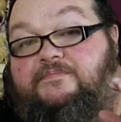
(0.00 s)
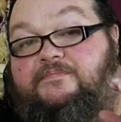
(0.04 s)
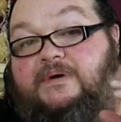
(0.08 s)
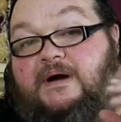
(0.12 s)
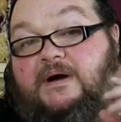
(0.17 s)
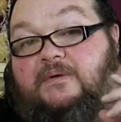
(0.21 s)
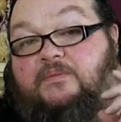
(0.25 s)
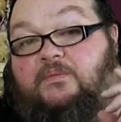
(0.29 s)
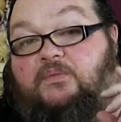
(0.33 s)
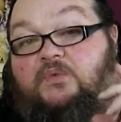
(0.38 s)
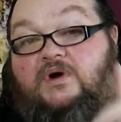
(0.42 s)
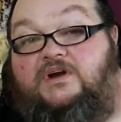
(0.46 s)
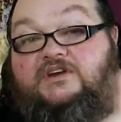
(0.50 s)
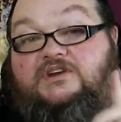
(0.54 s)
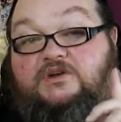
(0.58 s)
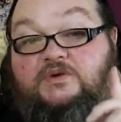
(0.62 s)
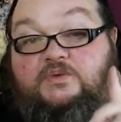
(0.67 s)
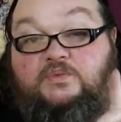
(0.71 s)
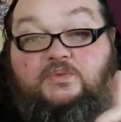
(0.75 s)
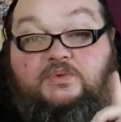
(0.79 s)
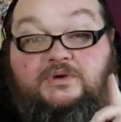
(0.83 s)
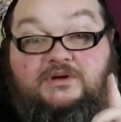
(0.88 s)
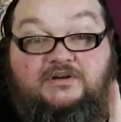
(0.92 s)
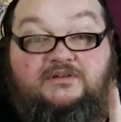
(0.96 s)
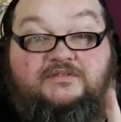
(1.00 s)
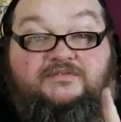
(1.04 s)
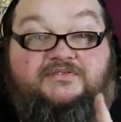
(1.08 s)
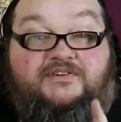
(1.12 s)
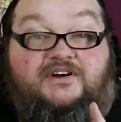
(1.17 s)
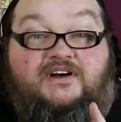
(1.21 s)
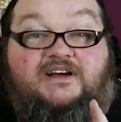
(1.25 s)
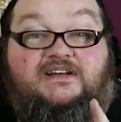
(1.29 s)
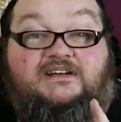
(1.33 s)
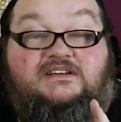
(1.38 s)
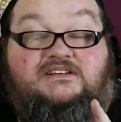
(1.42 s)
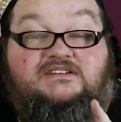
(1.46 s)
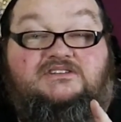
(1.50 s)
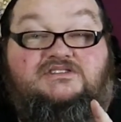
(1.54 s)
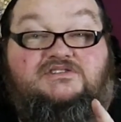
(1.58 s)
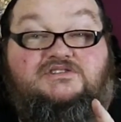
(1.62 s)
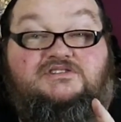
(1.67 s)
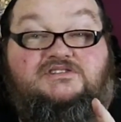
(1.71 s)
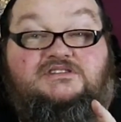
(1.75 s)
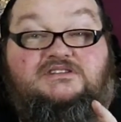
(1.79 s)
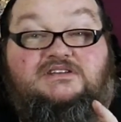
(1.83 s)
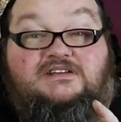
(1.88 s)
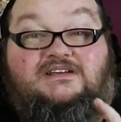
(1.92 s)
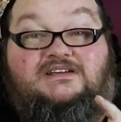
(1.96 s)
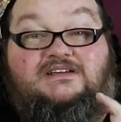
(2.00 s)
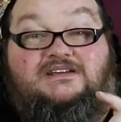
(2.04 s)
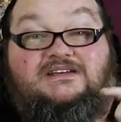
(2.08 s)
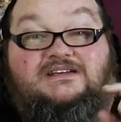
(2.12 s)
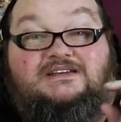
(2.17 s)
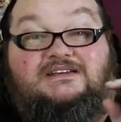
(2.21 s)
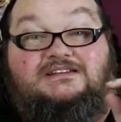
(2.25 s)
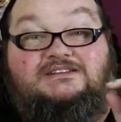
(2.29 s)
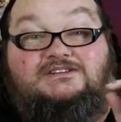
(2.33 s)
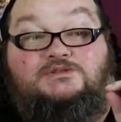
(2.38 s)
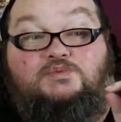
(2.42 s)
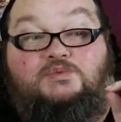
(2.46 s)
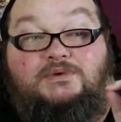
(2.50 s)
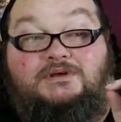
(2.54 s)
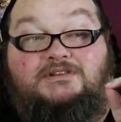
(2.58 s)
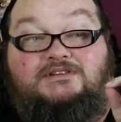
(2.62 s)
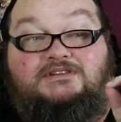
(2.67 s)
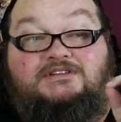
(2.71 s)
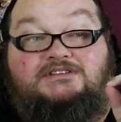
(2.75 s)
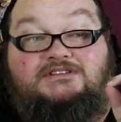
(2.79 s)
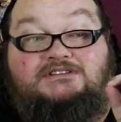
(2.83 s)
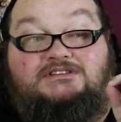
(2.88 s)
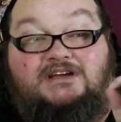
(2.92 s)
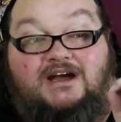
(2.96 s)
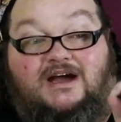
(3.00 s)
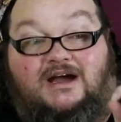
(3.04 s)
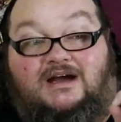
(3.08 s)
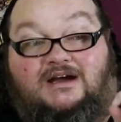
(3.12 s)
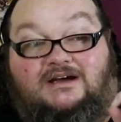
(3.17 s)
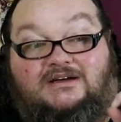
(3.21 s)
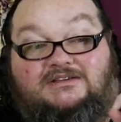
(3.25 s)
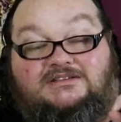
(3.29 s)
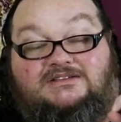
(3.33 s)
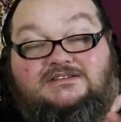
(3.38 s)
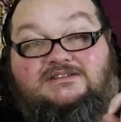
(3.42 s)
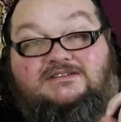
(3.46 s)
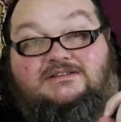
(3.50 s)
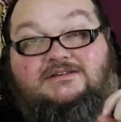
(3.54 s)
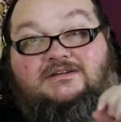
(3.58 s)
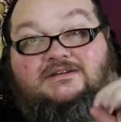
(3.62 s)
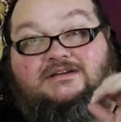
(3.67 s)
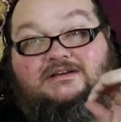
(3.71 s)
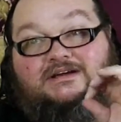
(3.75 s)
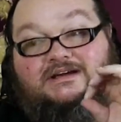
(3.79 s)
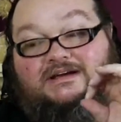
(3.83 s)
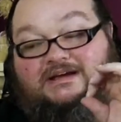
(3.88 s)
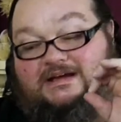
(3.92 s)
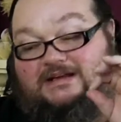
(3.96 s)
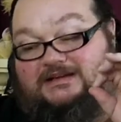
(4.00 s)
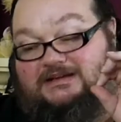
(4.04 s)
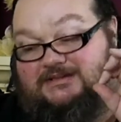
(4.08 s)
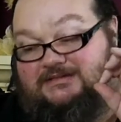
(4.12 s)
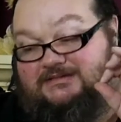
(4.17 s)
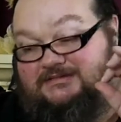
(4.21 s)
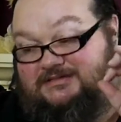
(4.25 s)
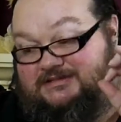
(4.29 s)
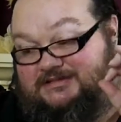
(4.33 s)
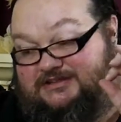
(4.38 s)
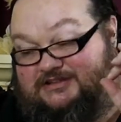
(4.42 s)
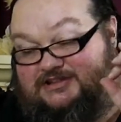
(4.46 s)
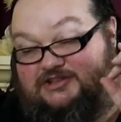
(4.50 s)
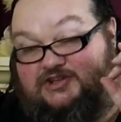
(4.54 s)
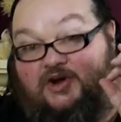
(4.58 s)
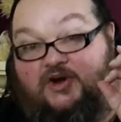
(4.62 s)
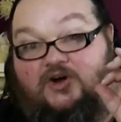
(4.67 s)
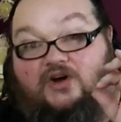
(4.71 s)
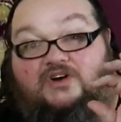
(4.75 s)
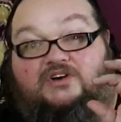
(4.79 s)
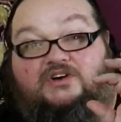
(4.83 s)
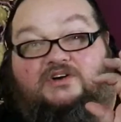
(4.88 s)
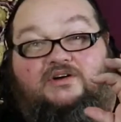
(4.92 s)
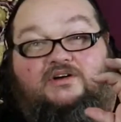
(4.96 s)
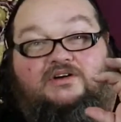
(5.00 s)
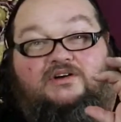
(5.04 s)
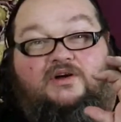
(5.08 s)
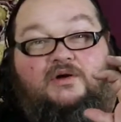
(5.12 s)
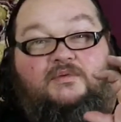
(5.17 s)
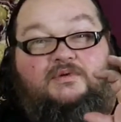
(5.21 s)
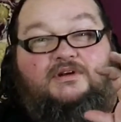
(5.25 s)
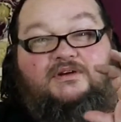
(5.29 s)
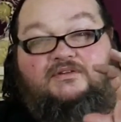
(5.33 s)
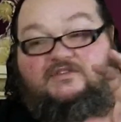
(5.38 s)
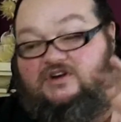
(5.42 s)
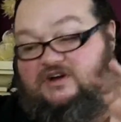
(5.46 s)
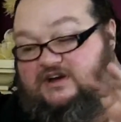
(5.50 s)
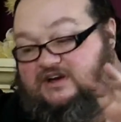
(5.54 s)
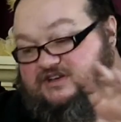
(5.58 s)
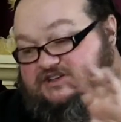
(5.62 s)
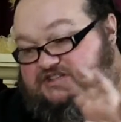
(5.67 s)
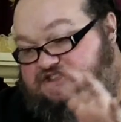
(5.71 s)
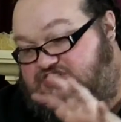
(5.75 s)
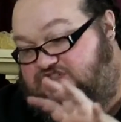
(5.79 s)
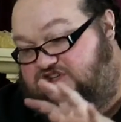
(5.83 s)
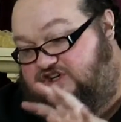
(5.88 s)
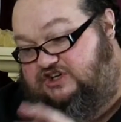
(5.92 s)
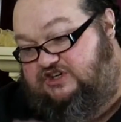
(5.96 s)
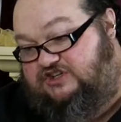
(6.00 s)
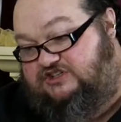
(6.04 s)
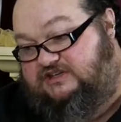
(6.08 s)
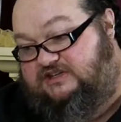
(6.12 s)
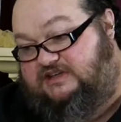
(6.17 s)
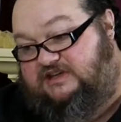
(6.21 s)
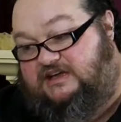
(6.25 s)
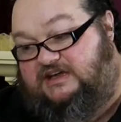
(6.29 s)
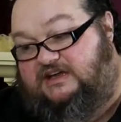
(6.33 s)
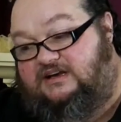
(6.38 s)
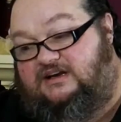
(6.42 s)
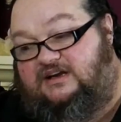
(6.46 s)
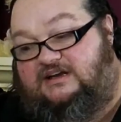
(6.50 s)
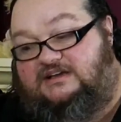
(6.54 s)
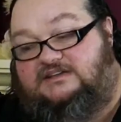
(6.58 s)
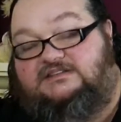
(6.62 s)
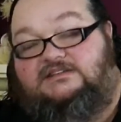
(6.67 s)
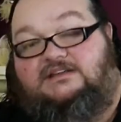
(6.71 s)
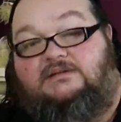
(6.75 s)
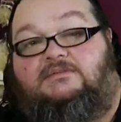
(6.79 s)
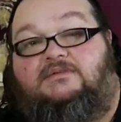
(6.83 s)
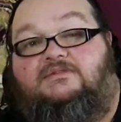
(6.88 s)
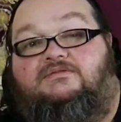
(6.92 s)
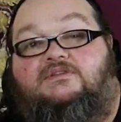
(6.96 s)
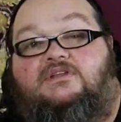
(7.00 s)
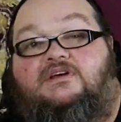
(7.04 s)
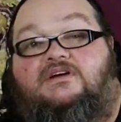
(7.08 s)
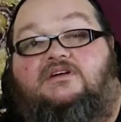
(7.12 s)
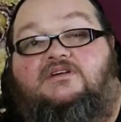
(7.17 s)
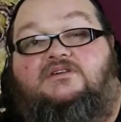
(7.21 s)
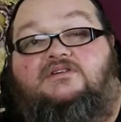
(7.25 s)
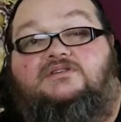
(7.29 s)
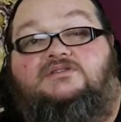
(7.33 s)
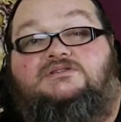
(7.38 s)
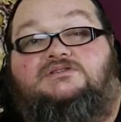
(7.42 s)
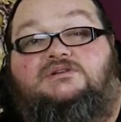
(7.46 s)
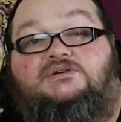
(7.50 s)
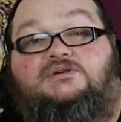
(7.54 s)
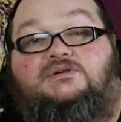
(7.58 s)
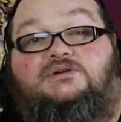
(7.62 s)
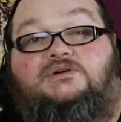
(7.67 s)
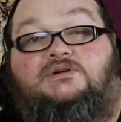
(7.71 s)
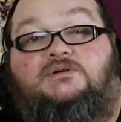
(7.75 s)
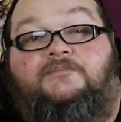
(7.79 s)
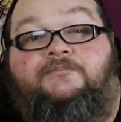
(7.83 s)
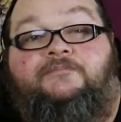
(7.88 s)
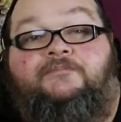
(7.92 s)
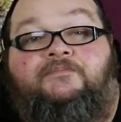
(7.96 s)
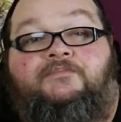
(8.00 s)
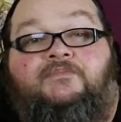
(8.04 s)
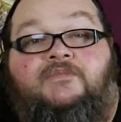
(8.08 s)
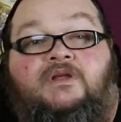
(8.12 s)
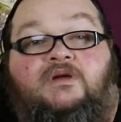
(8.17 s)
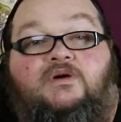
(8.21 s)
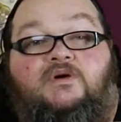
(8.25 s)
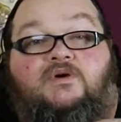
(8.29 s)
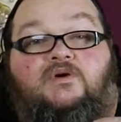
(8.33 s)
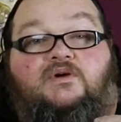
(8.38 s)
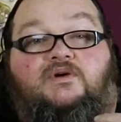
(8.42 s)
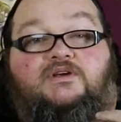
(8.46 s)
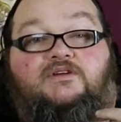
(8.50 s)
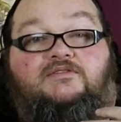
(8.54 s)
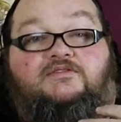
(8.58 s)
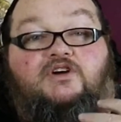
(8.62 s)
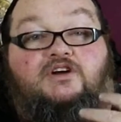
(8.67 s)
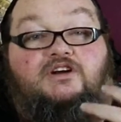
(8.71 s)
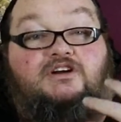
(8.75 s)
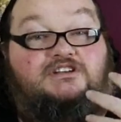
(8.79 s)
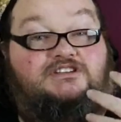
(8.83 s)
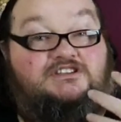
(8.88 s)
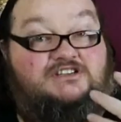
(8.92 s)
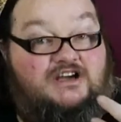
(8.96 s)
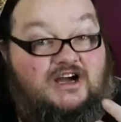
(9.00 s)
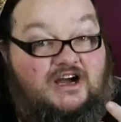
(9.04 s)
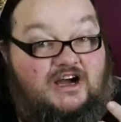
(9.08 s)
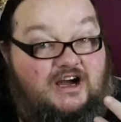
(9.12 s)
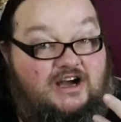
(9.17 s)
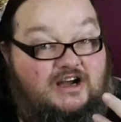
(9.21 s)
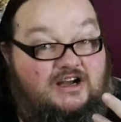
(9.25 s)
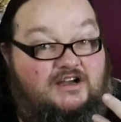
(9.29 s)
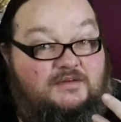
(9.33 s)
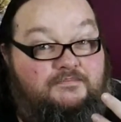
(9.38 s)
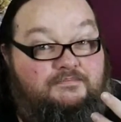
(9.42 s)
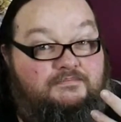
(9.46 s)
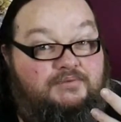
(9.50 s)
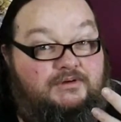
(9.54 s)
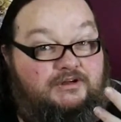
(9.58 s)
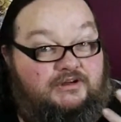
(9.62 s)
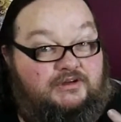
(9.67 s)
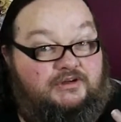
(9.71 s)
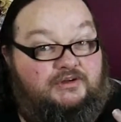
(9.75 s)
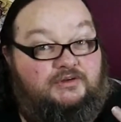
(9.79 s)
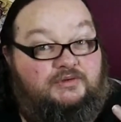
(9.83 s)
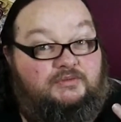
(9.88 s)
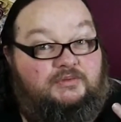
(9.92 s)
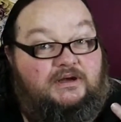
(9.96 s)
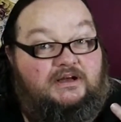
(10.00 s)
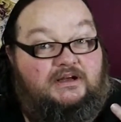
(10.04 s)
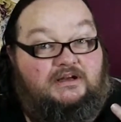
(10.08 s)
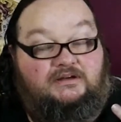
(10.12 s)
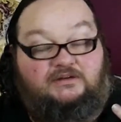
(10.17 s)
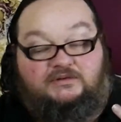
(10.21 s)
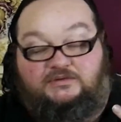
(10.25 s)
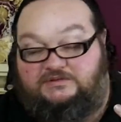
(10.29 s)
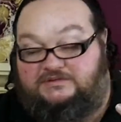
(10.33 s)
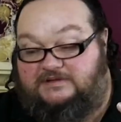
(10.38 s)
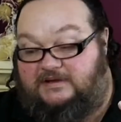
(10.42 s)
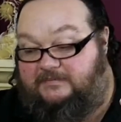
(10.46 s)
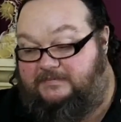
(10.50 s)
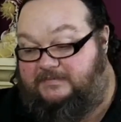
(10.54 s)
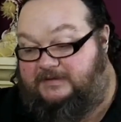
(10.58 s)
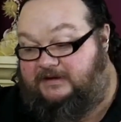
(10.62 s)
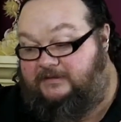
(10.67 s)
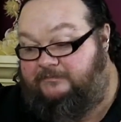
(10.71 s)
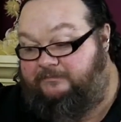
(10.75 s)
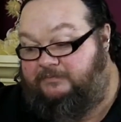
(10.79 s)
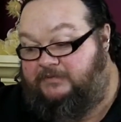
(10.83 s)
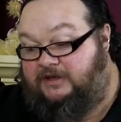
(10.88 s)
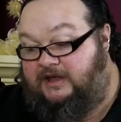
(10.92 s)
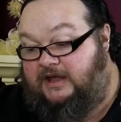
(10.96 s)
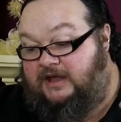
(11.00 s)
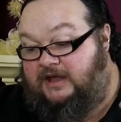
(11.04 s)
But what you will find interesting is with ducks, not when you've got a dirty egg like some of those, or you've got a dark blue one or something,